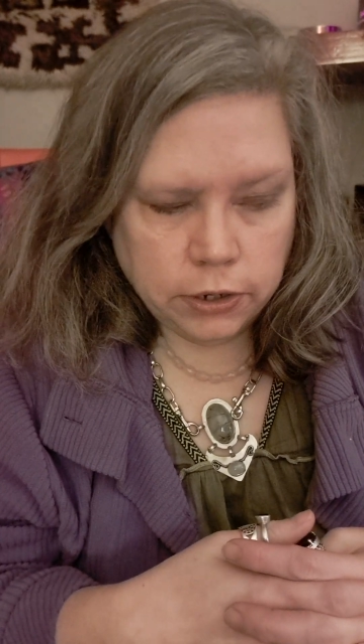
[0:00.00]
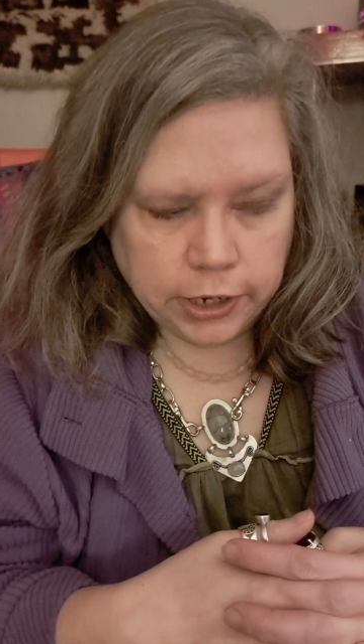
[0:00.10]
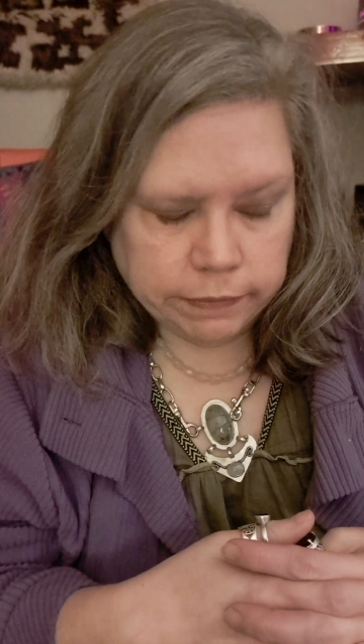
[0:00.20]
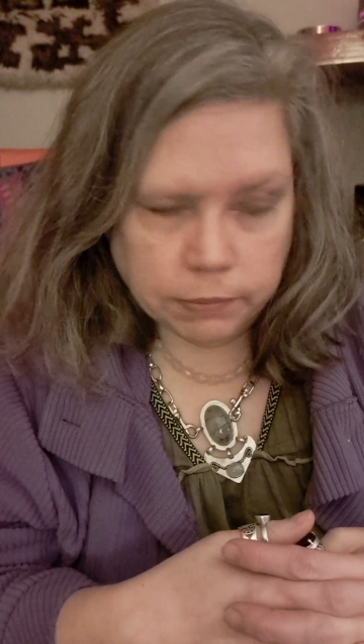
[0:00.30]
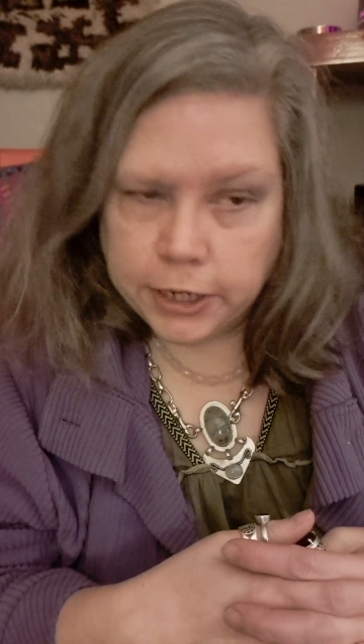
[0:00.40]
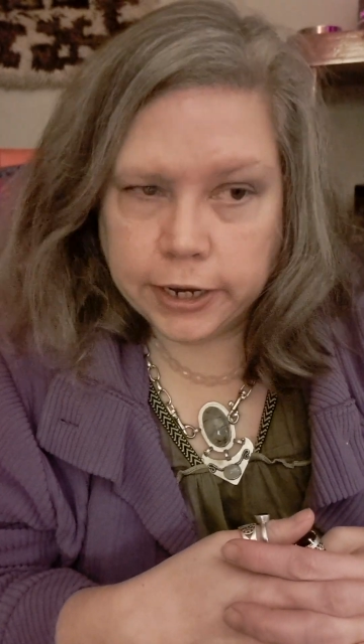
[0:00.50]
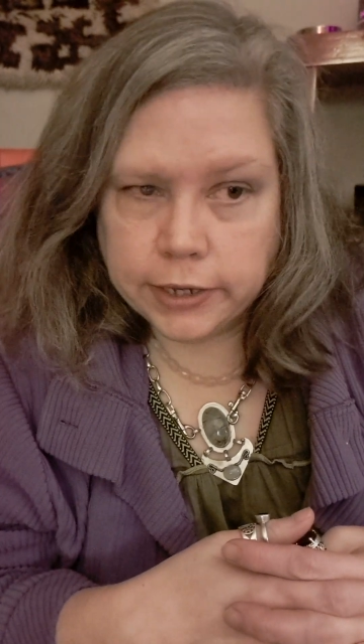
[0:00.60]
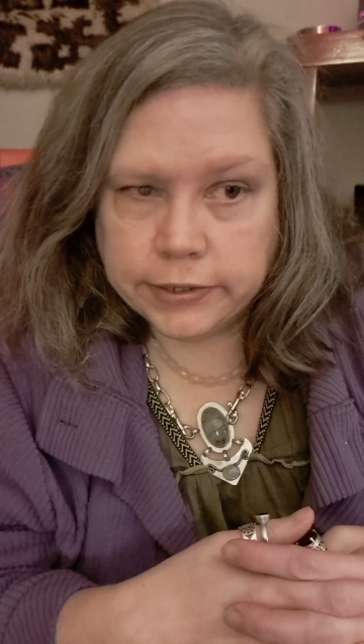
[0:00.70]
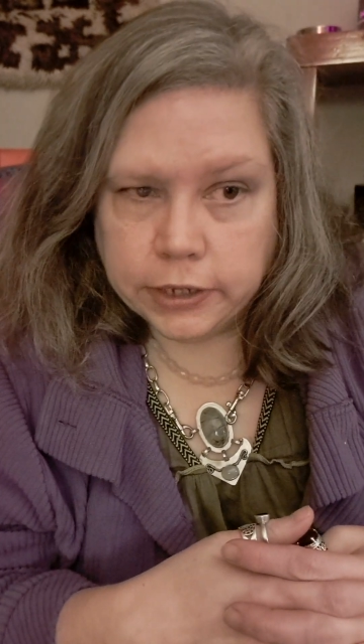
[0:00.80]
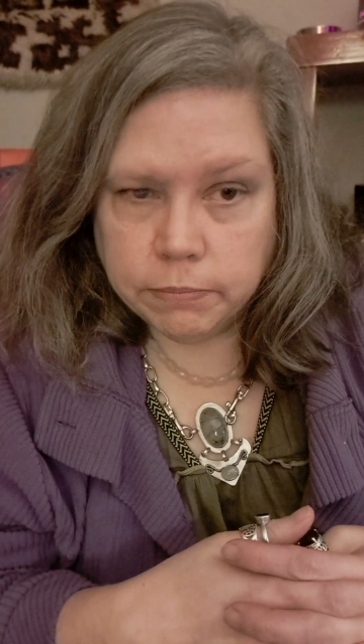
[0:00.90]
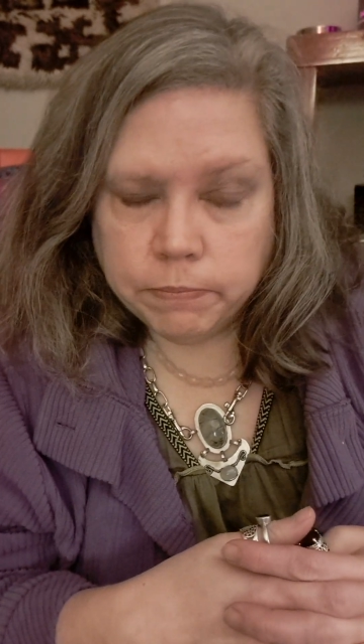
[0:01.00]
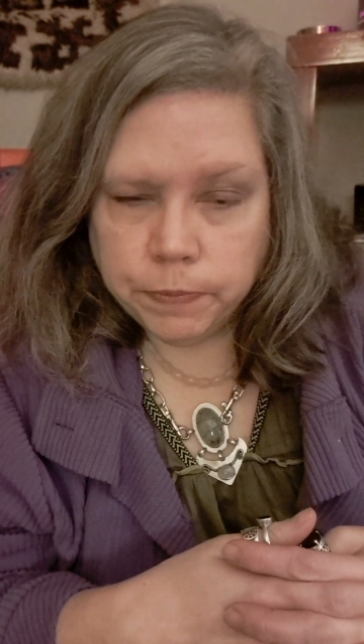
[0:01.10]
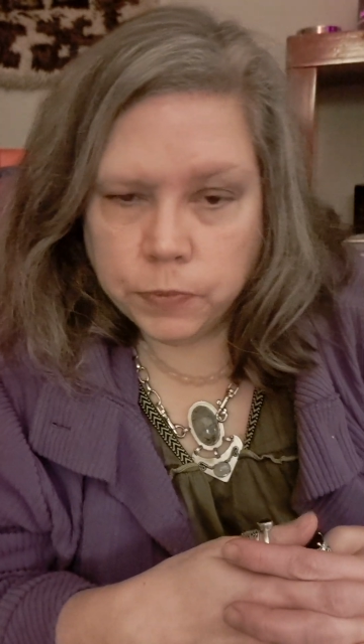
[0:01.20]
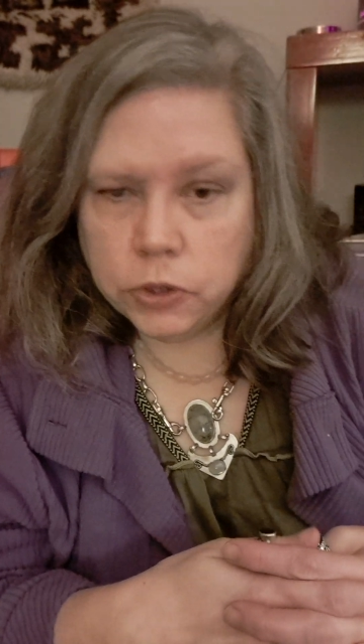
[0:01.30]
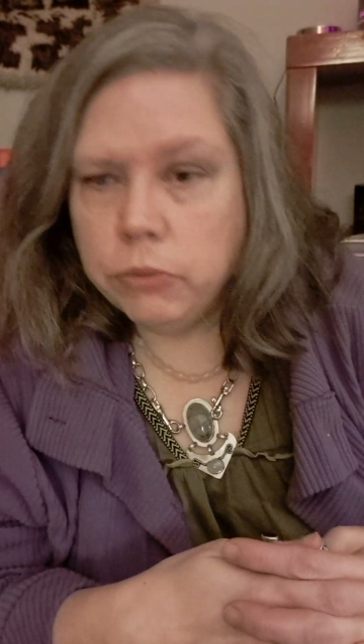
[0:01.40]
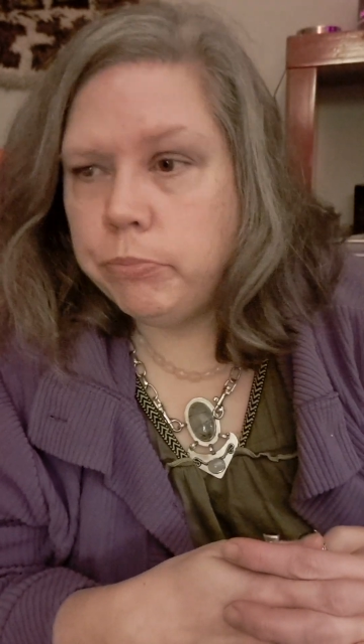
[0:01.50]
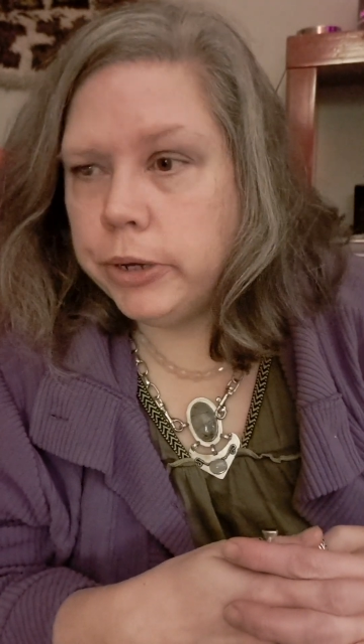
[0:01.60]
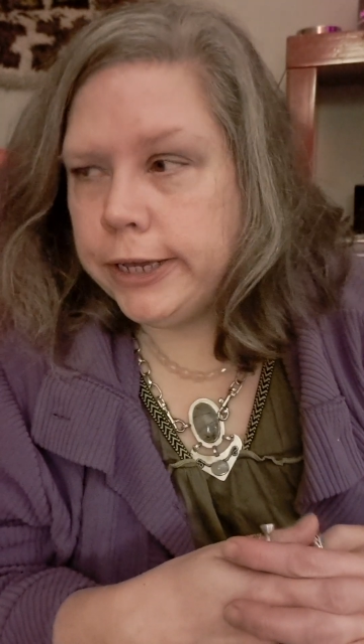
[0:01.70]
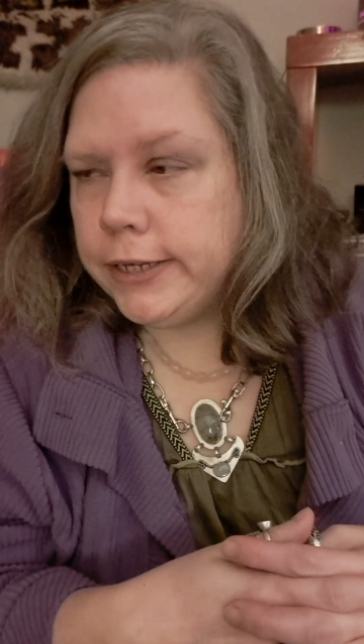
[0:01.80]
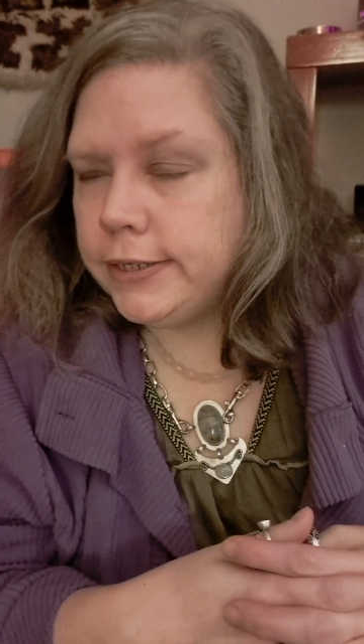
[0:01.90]
everybody has them.
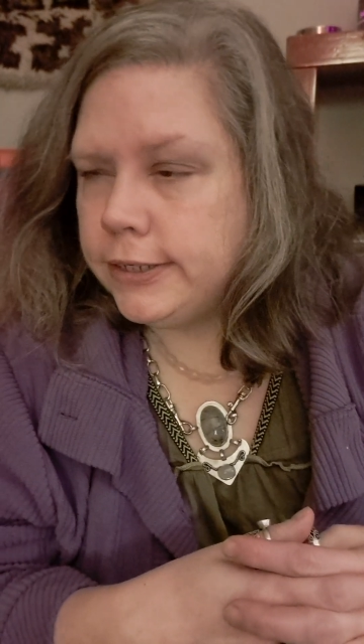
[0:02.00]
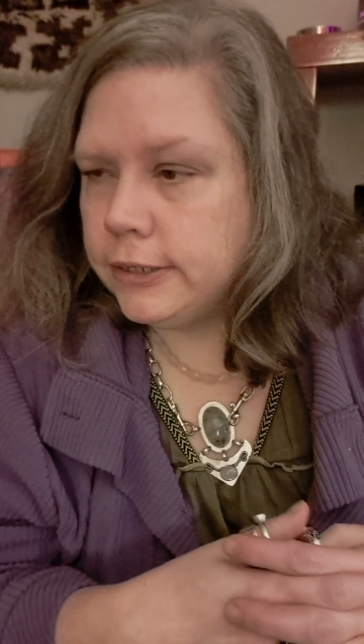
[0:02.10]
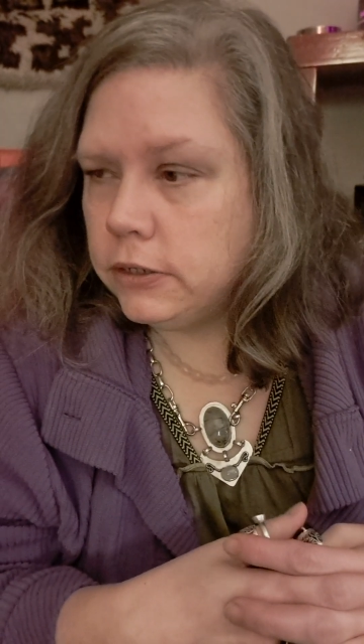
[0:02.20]
But